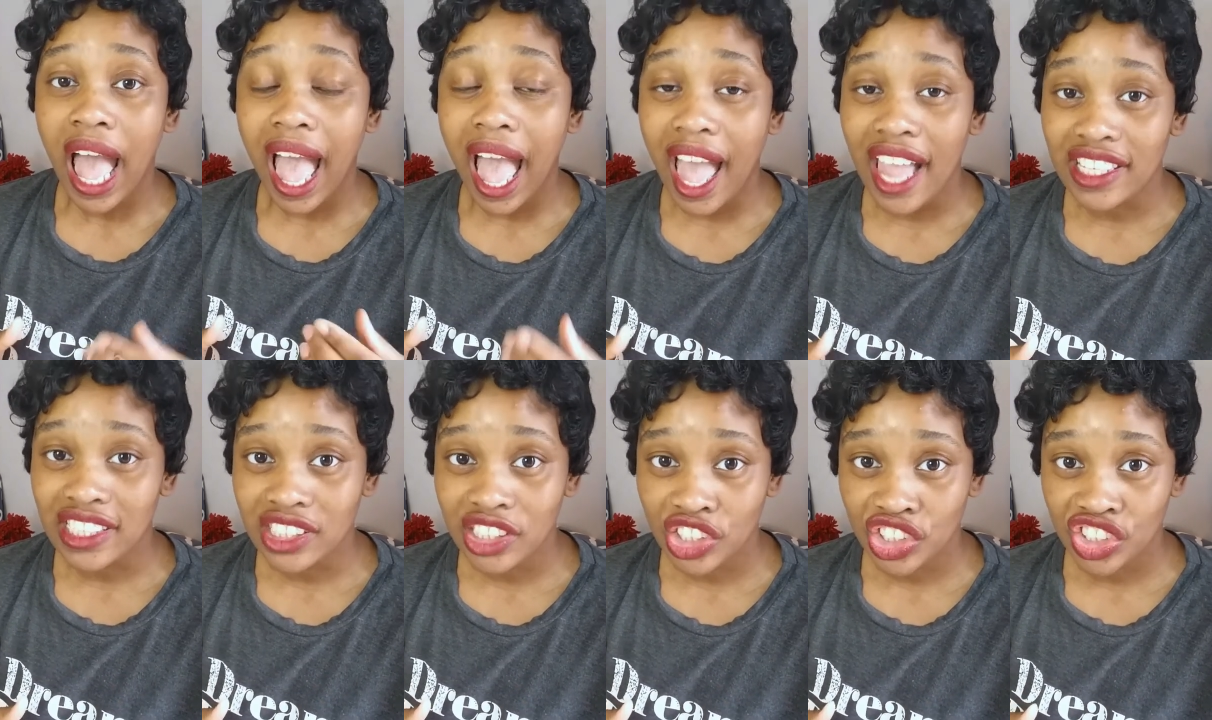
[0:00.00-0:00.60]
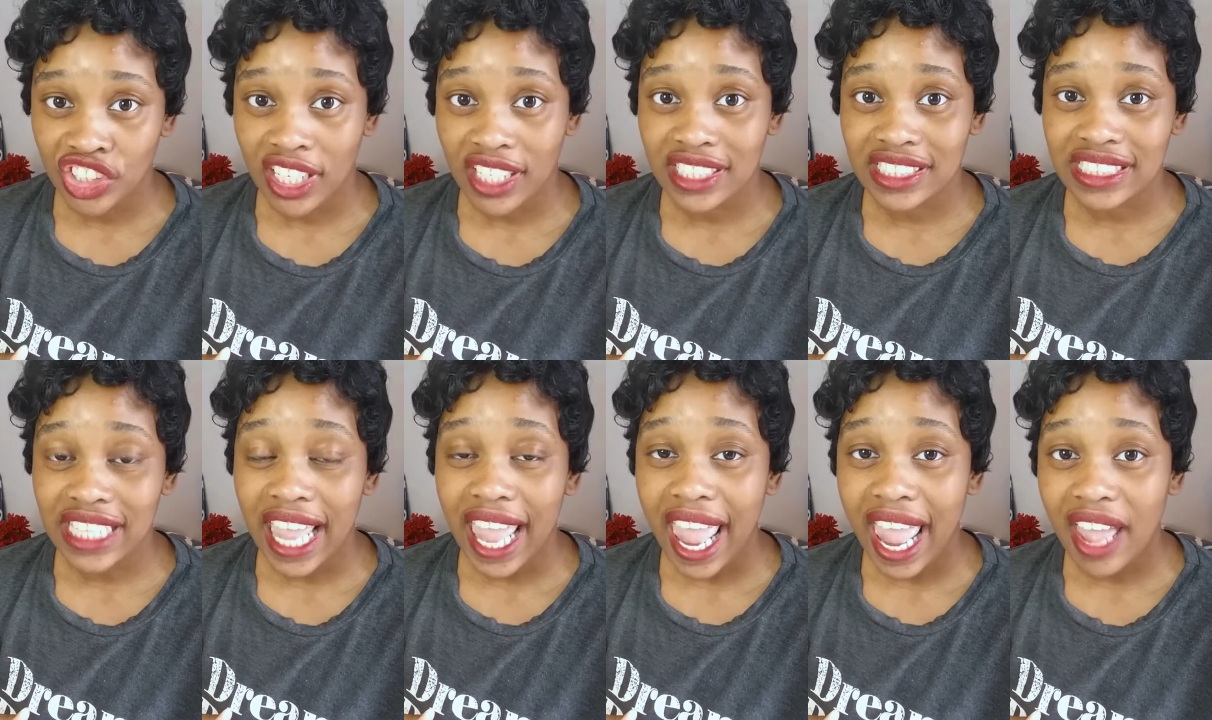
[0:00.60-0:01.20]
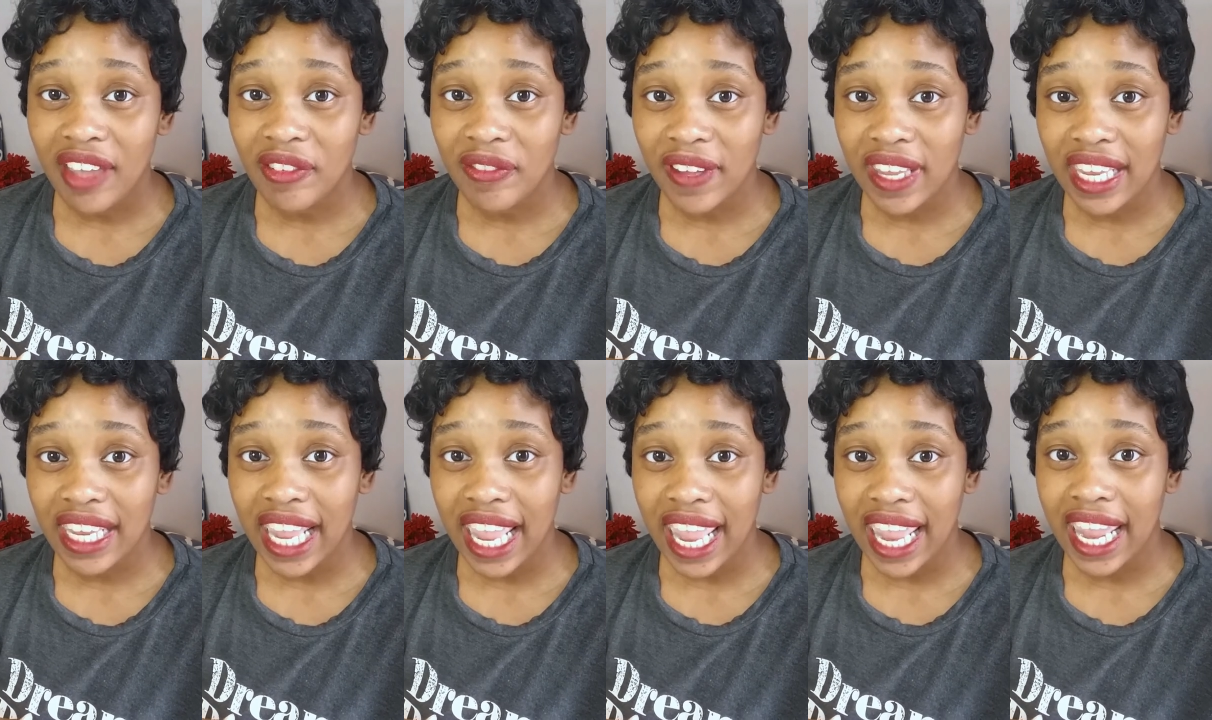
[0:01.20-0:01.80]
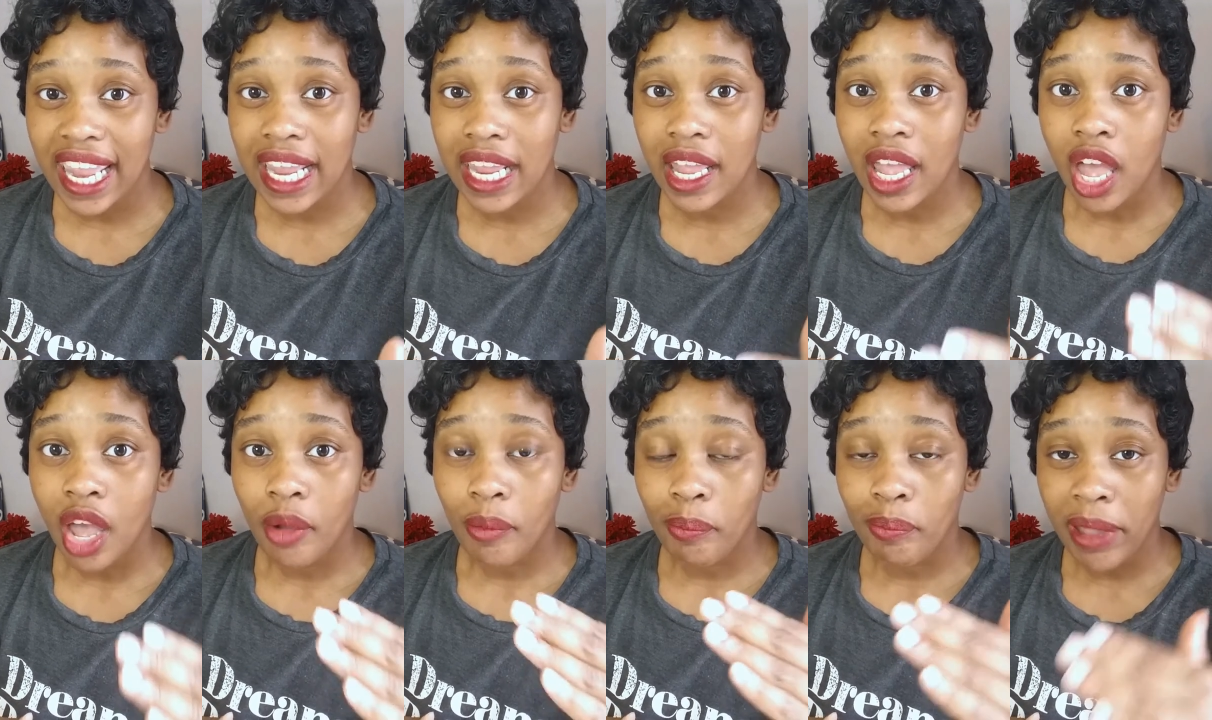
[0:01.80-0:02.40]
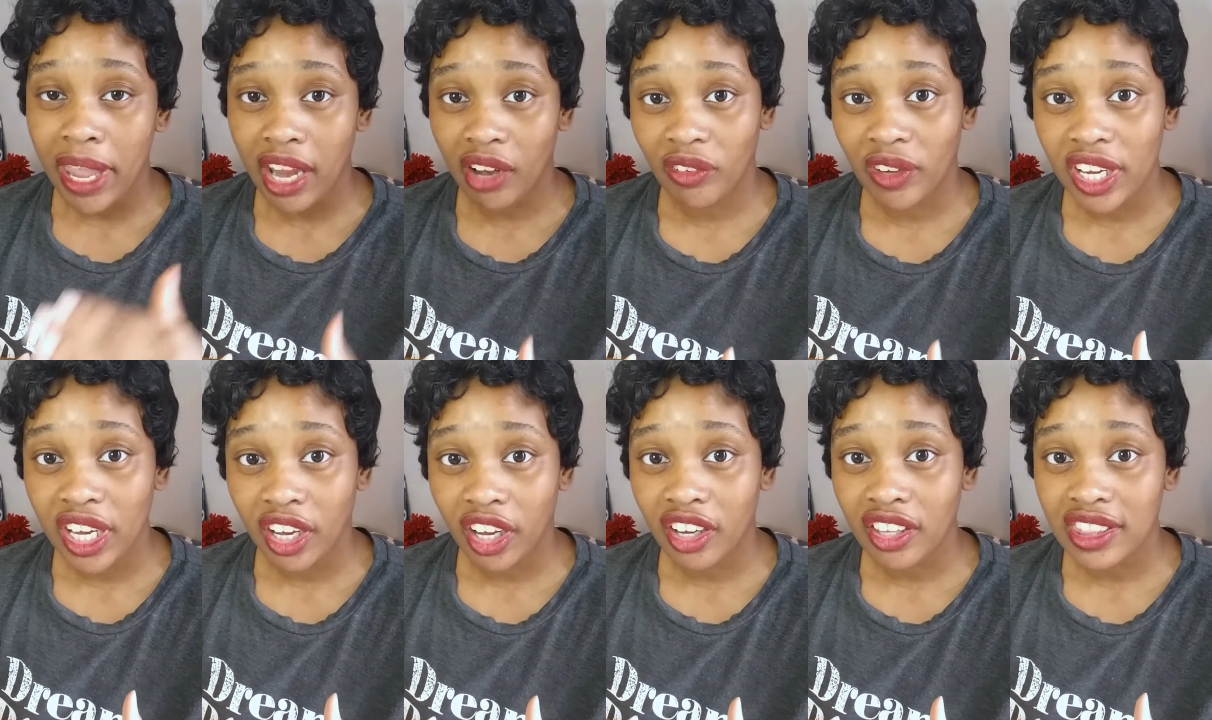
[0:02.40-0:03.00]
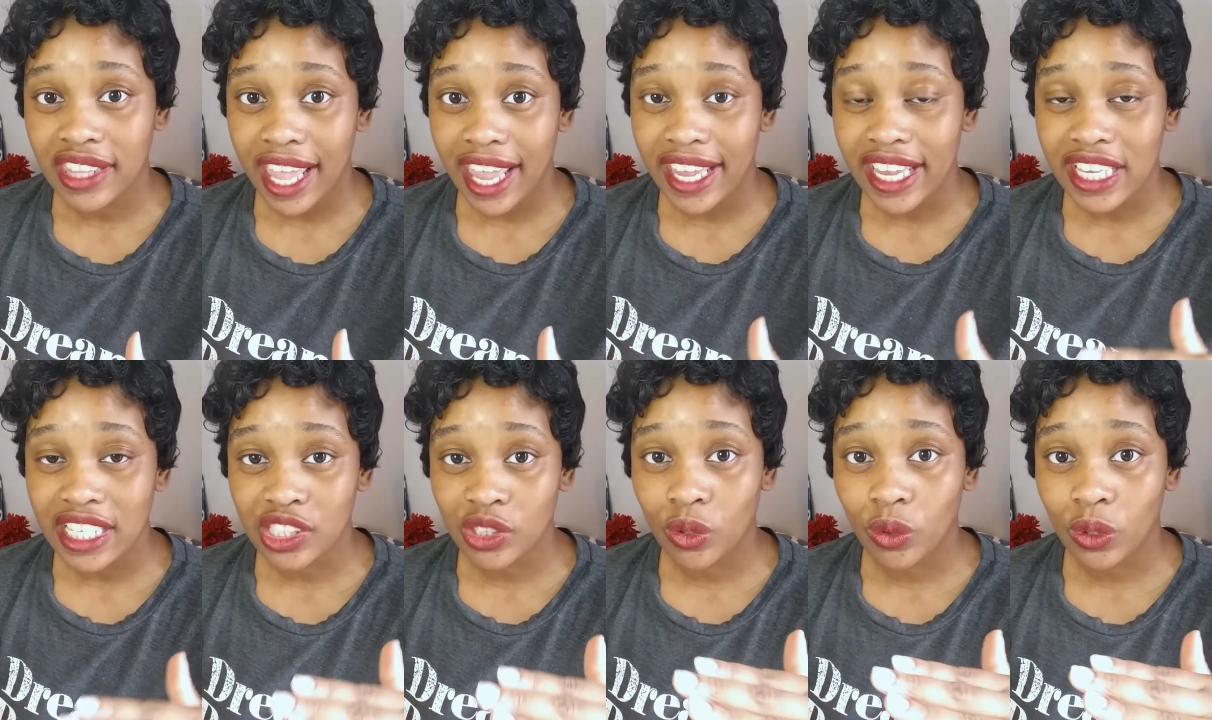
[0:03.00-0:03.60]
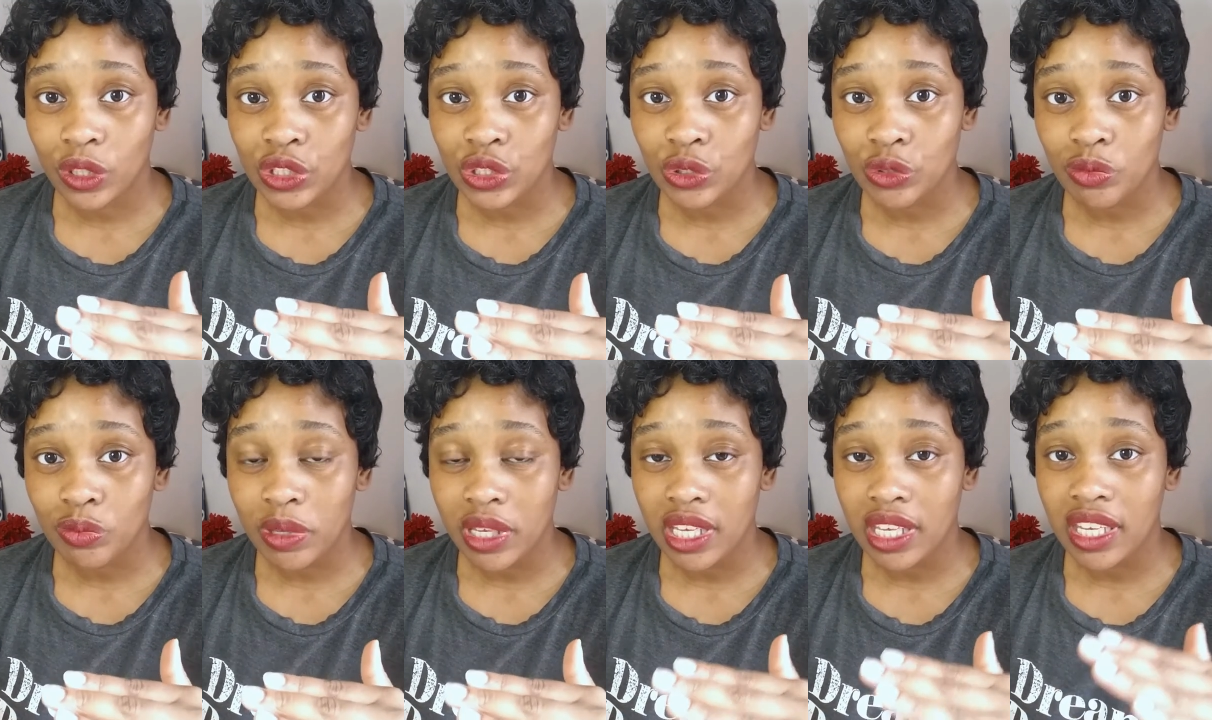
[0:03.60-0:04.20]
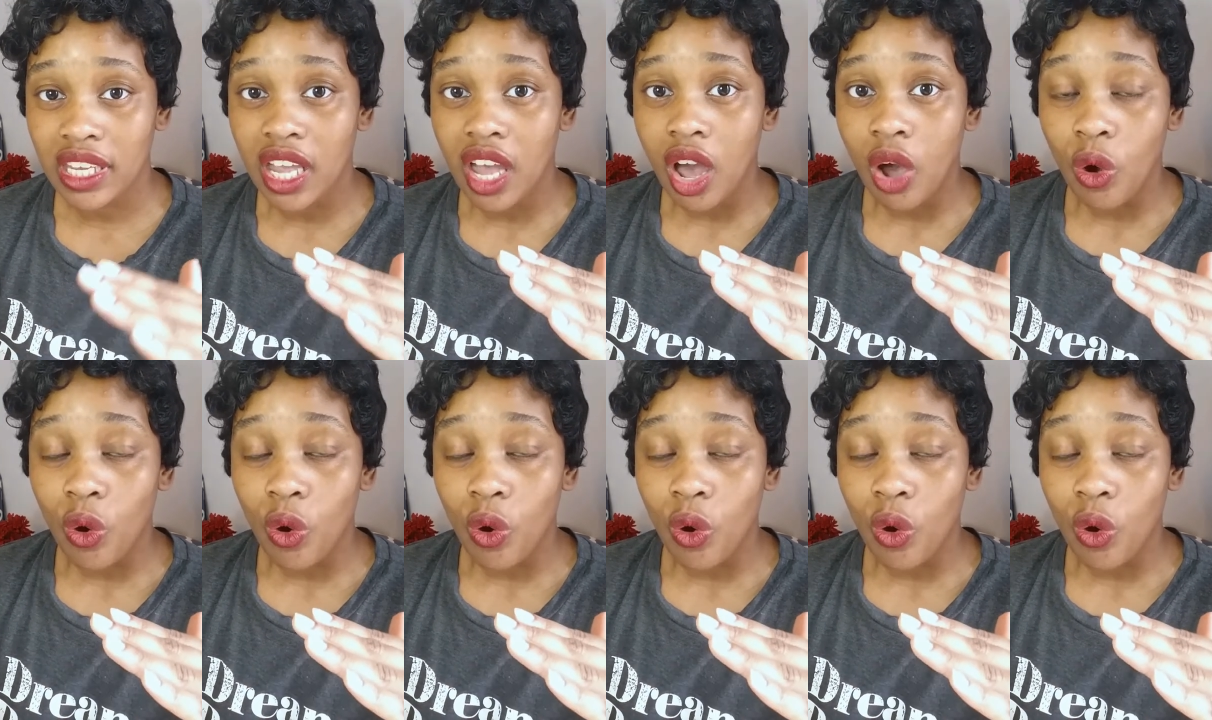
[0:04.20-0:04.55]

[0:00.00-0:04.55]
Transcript: I suggest having a barrier that is going to be